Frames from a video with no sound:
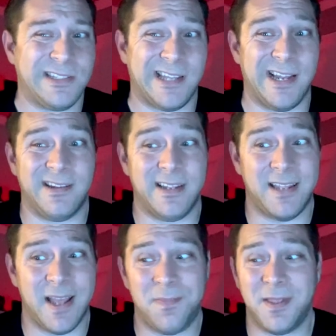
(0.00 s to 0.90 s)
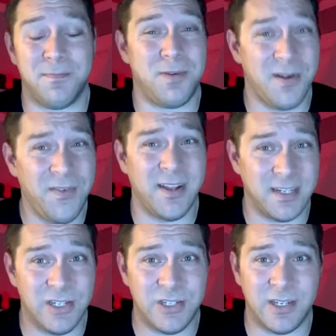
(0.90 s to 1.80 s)
like kept in perfect
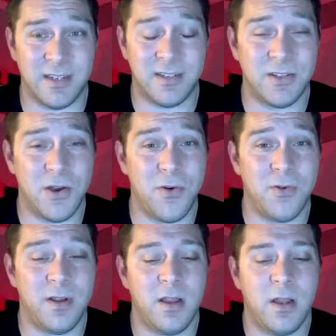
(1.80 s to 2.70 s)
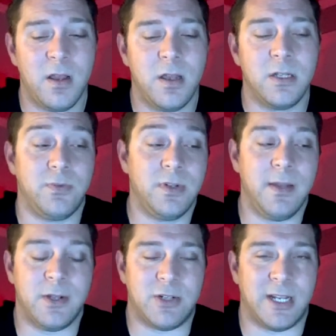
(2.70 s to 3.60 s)
condition. So to really
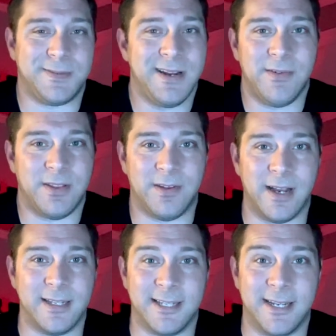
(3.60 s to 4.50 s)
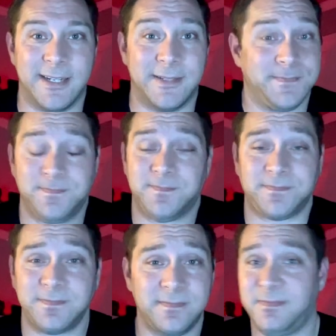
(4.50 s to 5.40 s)
be transparent with you guys, like
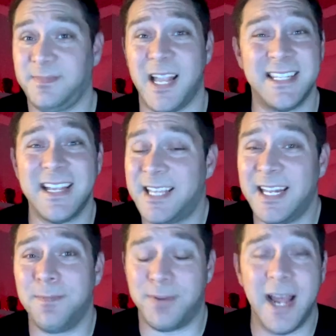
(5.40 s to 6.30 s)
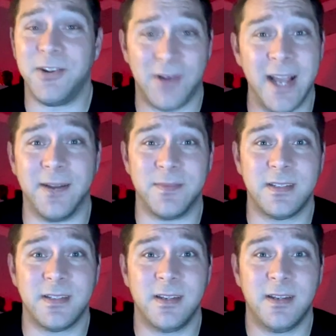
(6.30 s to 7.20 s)
it's like getting brand new items.